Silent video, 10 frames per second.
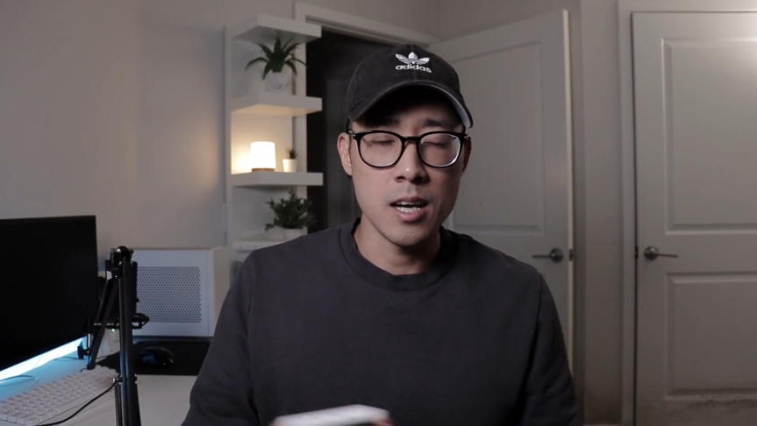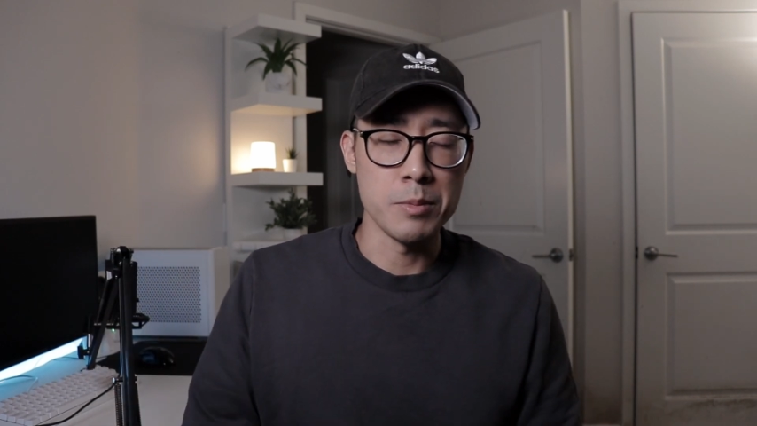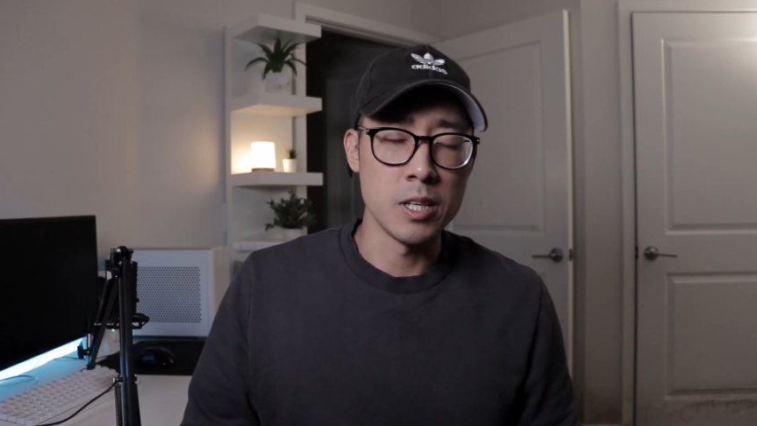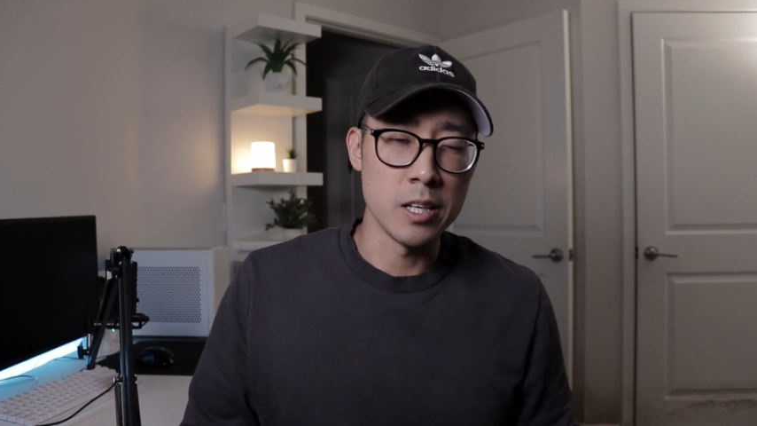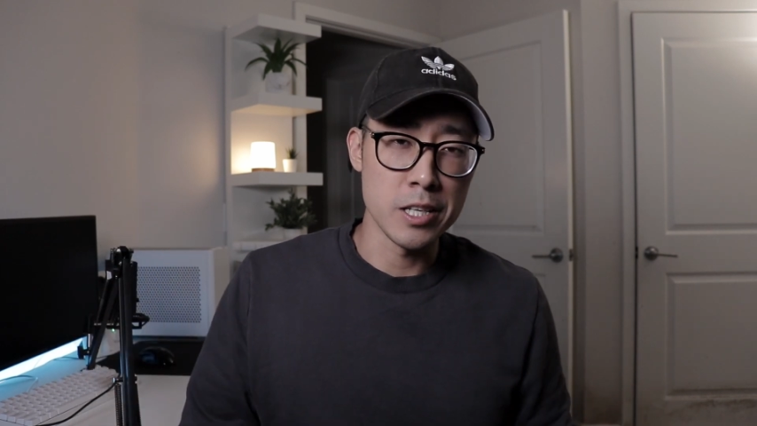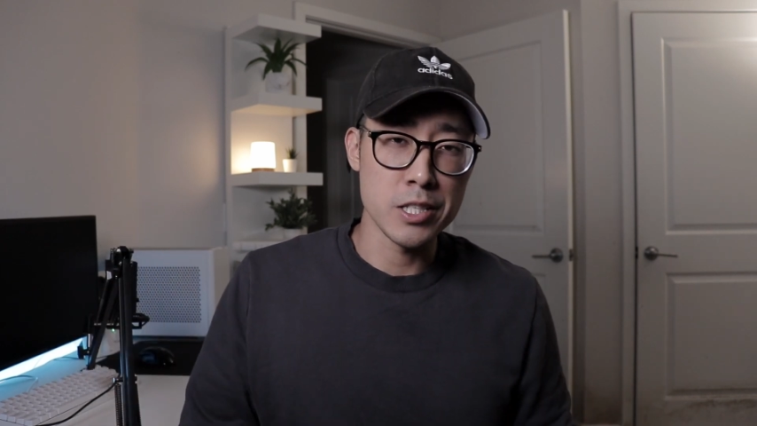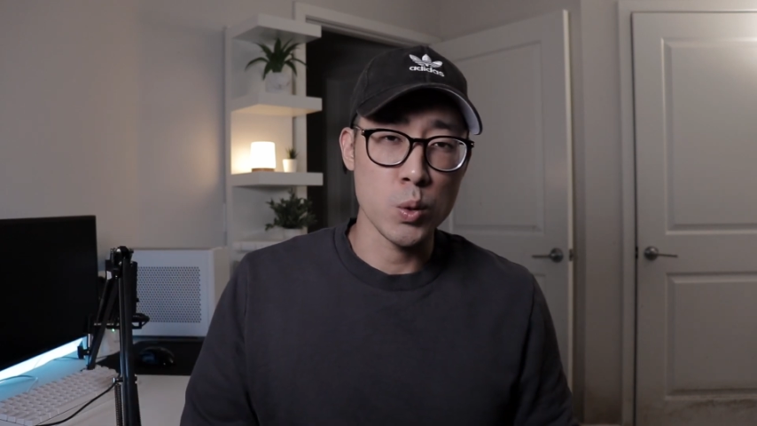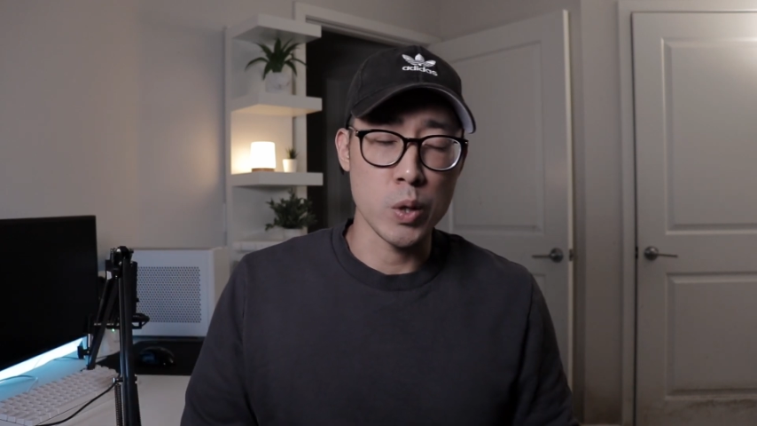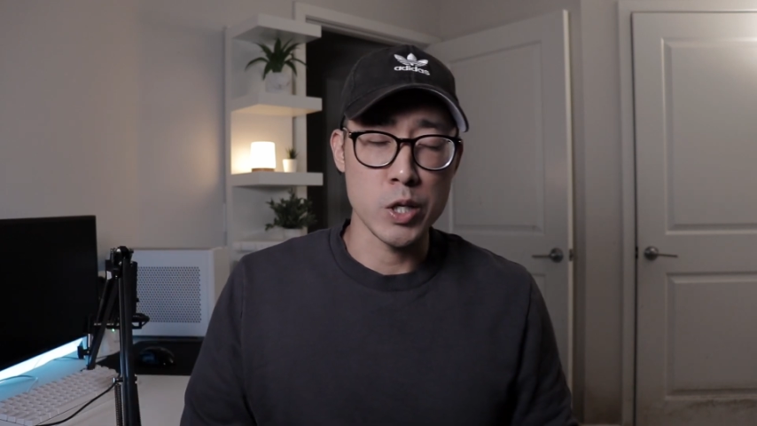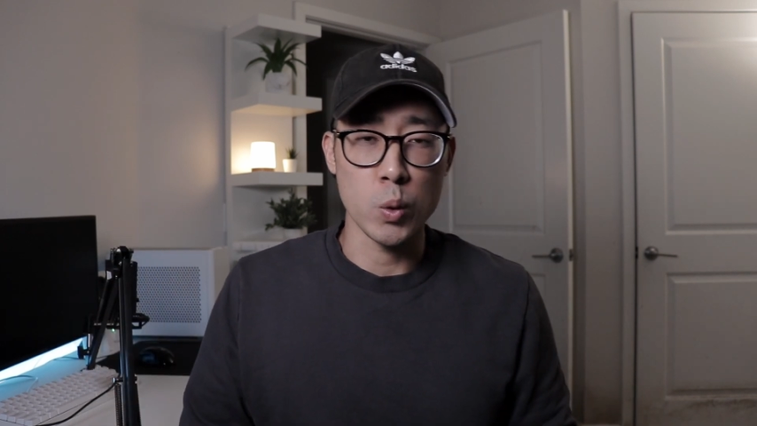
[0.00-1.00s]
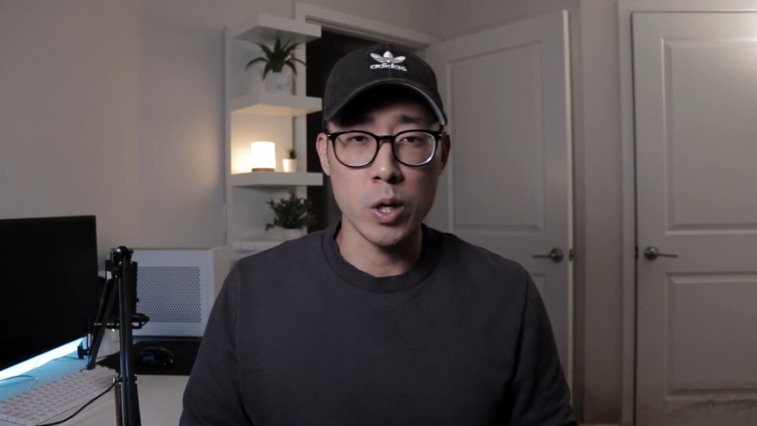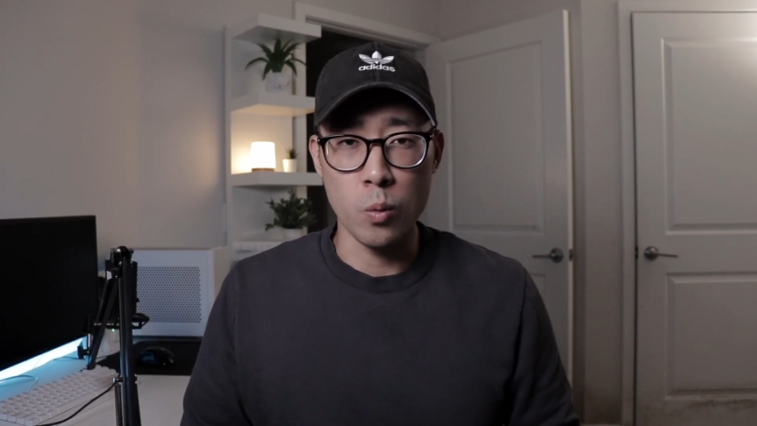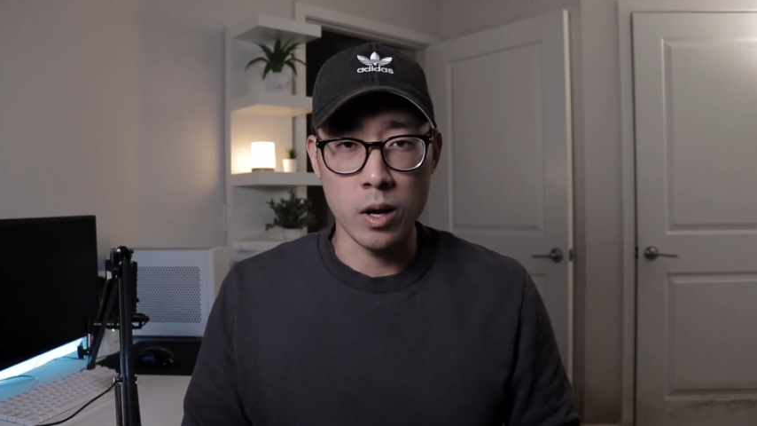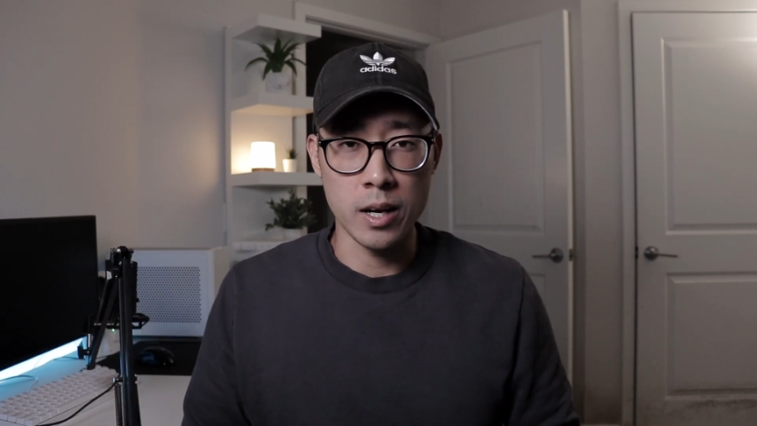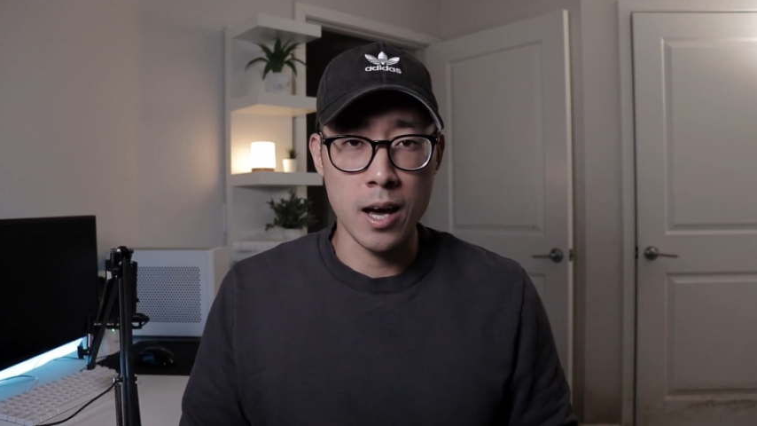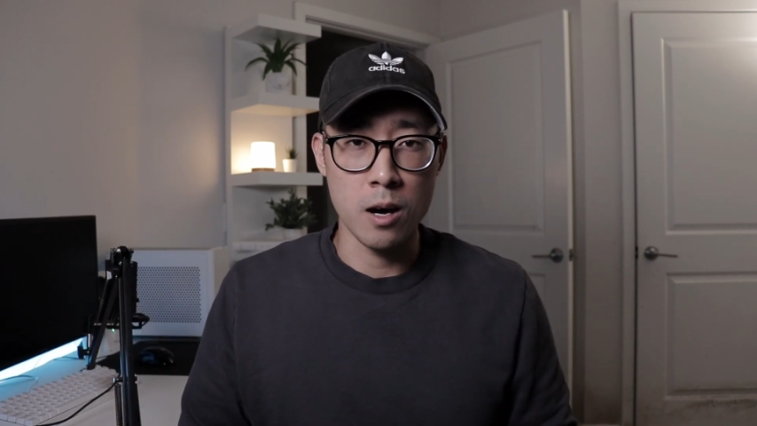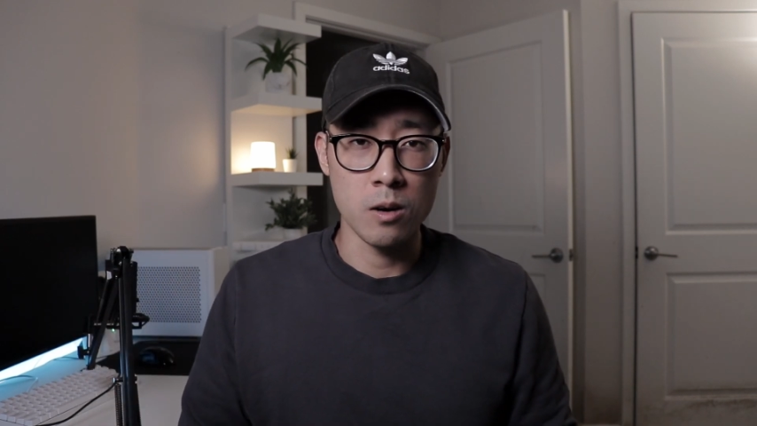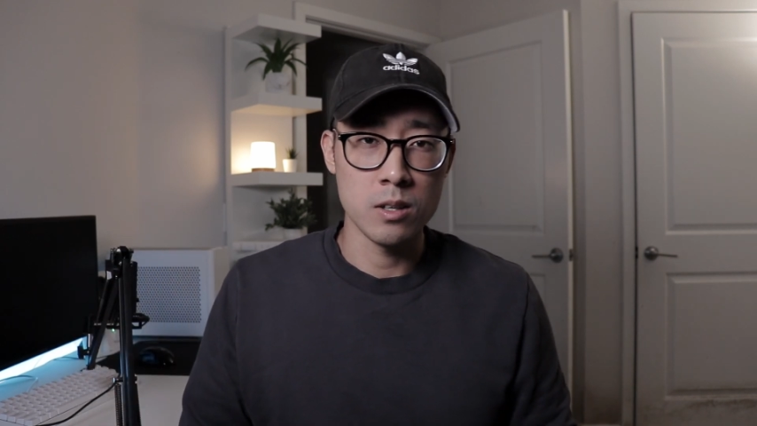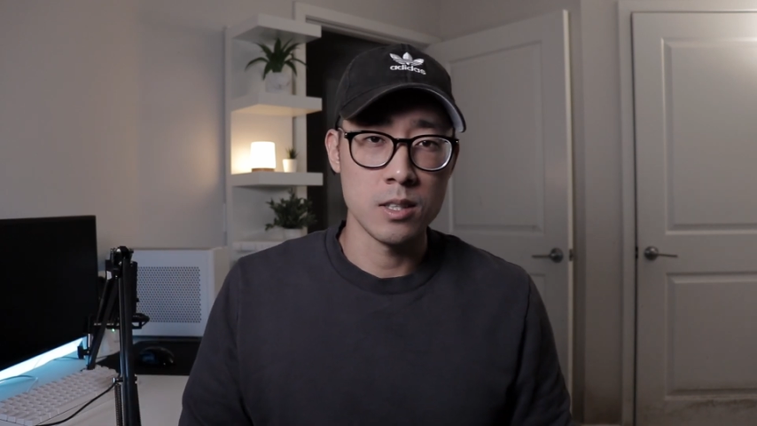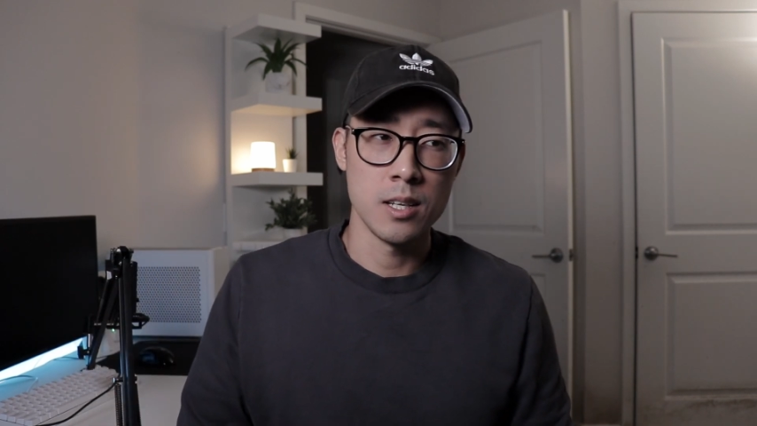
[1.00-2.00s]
I mean, it is 2021 now,